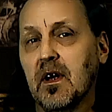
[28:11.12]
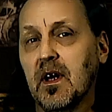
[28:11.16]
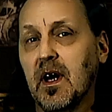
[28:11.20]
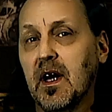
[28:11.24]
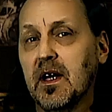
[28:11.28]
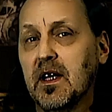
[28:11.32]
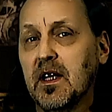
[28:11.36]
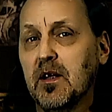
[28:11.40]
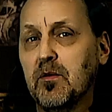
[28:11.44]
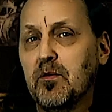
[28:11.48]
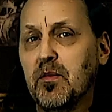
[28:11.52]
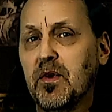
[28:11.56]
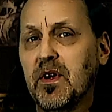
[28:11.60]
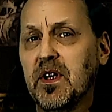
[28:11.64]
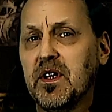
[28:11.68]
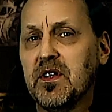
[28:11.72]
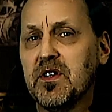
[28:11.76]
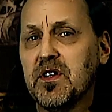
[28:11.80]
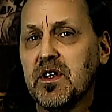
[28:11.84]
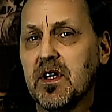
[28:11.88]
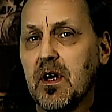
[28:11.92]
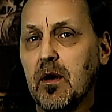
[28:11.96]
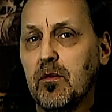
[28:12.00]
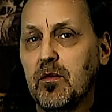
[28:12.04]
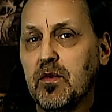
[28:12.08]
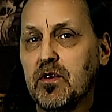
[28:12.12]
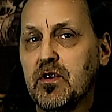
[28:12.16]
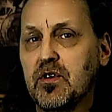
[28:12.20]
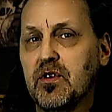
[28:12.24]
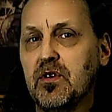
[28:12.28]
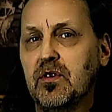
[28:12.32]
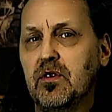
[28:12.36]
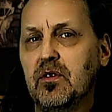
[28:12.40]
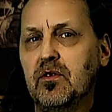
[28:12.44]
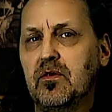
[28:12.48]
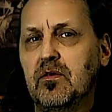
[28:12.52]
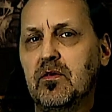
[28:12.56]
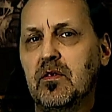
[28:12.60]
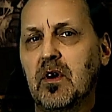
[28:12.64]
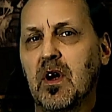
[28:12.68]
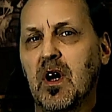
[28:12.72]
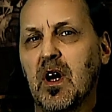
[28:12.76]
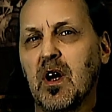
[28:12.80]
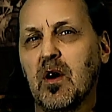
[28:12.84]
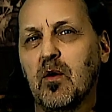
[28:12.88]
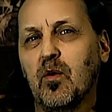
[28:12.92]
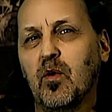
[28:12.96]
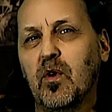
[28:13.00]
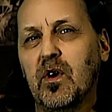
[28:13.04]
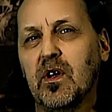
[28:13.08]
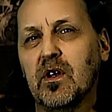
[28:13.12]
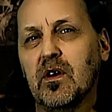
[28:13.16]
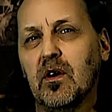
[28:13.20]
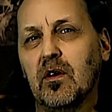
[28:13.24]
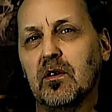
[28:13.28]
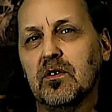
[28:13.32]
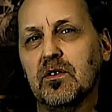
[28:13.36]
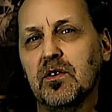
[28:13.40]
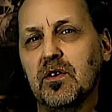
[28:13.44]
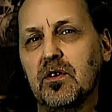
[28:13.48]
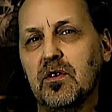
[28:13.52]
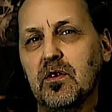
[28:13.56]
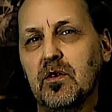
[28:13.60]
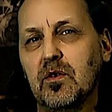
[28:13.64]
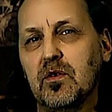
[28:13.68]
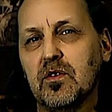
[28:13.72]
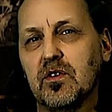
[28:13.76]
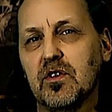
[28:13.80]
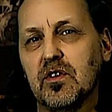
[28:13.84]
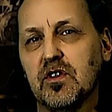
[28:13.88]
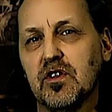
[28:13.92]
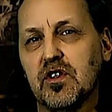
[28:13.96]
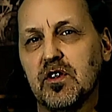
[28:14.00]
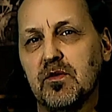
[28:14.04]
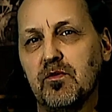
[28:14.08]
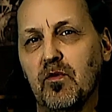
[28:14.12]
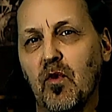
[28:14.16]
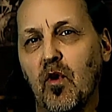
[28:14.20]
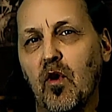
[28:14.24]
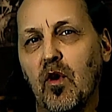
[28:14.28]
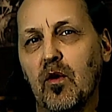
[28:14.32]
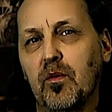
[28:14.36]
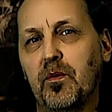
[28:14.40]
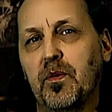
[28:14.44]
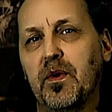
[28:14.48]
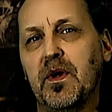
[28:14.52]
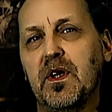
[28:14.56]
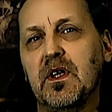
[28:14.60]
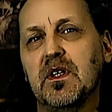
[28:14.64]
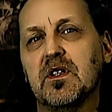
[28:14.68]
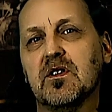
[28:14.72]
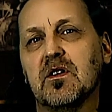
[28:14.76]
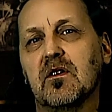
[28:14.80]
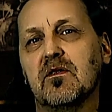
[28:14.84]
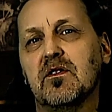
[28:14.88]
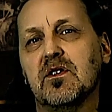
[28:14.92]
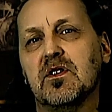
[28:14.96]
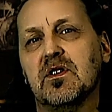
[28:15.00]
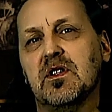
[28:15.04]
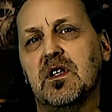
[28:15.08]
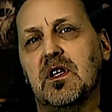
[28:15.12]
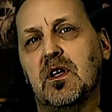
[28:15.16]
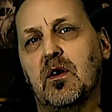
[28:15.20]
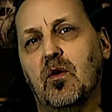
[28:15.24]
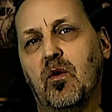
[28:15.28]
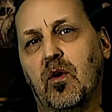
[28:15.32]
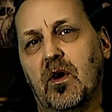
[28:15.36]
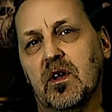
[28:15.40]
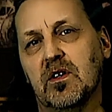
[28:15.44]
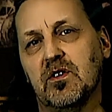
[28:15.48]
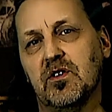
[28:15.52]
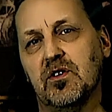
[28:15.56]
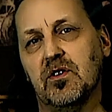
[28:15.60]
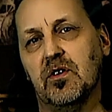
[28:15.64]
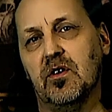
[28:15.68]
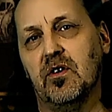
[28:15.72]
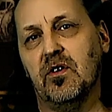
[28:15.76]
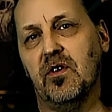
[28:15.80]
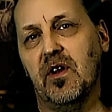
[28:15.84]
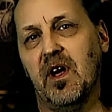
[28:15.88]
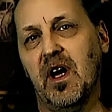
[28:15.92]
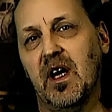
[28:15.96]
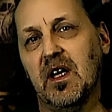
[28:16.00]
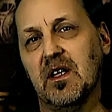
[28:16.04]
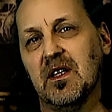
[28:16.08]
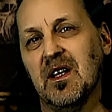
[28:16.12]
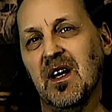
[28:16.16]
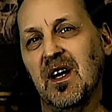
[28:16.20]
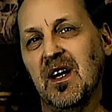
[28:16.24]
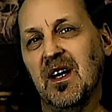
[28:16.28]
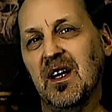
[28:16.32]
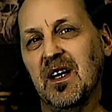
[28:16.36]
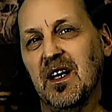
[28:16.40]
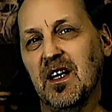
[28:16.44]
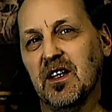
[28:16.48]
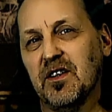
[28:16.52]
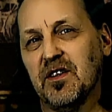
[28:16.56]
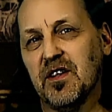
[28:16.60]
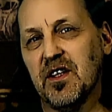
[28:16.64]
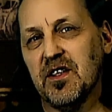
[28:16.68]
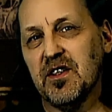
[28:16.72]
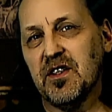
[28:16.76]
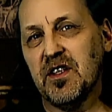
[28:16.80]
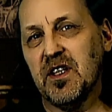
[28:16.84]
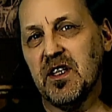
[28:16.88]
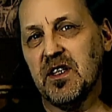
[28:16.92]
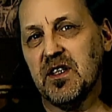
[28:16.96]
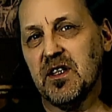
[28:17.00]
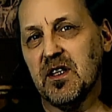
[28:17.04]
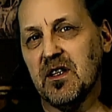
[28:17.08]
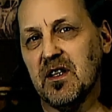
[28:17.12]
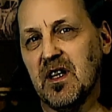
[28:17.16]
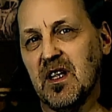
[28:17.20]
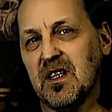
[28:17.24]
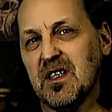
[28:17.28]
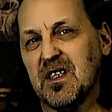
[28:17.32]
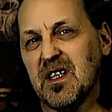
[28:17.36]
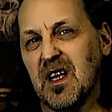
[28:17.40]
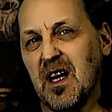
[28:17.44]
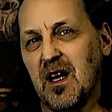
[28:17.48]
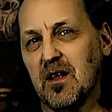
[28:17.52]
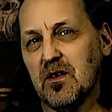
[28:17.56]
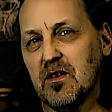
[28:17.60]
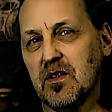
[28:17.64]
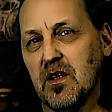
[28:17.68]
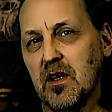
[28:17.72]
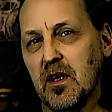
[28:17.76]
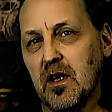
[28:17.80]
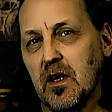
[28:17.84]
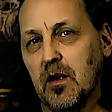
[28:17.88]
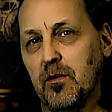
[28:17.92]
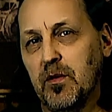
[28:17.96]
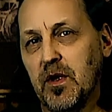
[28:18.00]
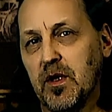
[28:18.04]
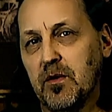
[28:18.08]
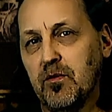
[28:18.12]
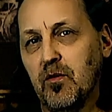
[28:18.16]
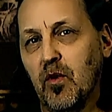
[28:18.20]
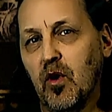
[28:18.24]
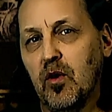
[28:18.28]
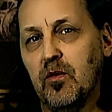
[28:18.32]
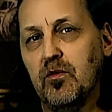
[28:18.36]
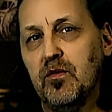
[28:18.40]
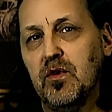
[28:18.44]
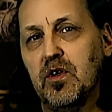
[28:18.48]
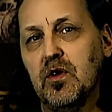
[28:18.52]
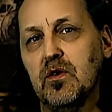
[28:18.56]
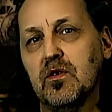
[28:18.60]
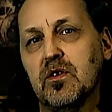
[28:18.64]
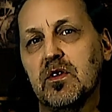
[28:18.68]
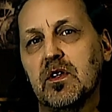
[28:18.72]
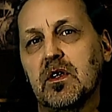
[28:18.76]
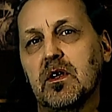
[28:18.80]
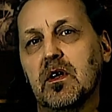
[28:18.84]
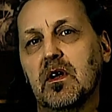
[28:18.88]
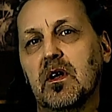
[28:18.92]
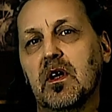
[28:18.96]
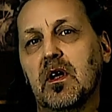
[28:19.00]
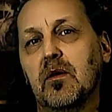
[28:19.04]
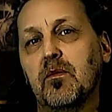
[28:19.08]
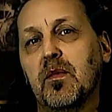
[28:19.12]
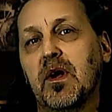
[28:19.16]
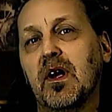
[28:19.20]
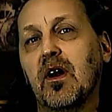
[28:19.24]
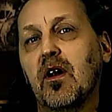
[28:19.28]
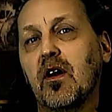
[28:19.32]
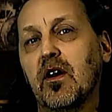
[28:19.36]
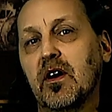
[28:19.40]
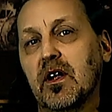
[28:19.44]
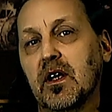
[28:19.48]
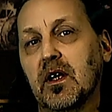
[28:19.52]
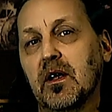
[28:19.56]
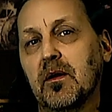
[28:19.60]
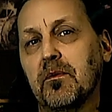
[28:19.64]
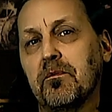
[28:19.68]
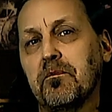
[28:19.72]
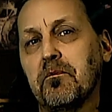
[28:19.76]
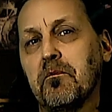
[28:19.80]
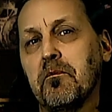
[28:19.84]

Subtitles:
And in bridge number 2 we're going to use a small piece of a sequence to create a transition that sounds a bit more musical and melodic.